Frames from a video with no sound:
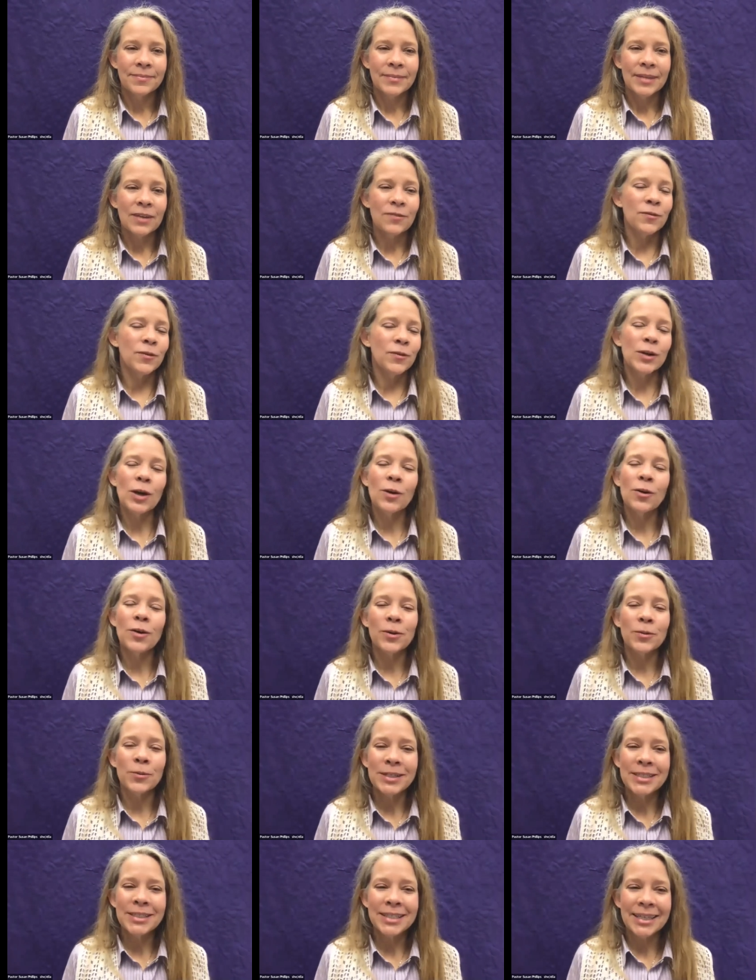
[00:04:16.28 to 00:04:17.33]
If for no other
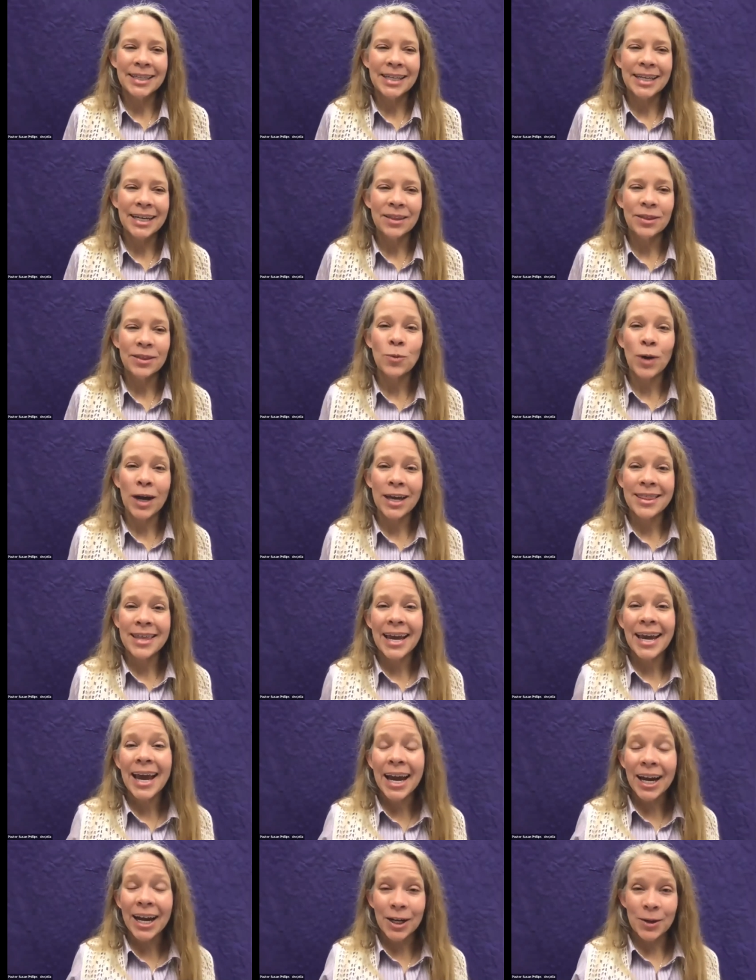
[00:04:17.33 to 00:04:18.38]
reason than the way they
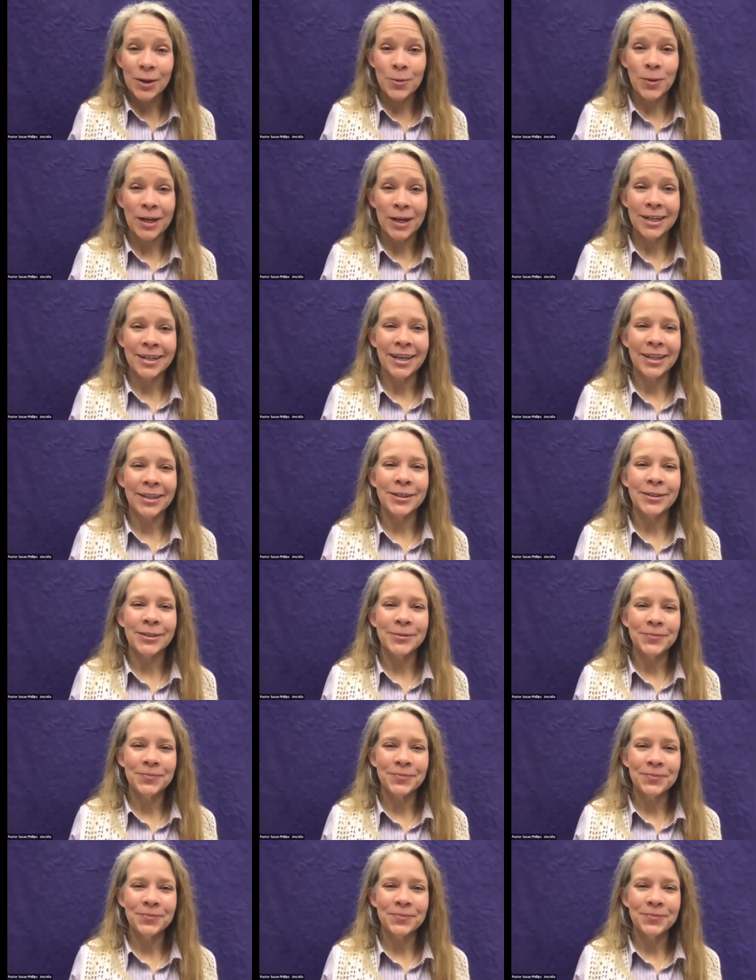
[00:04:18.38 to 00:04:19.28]
echo one another.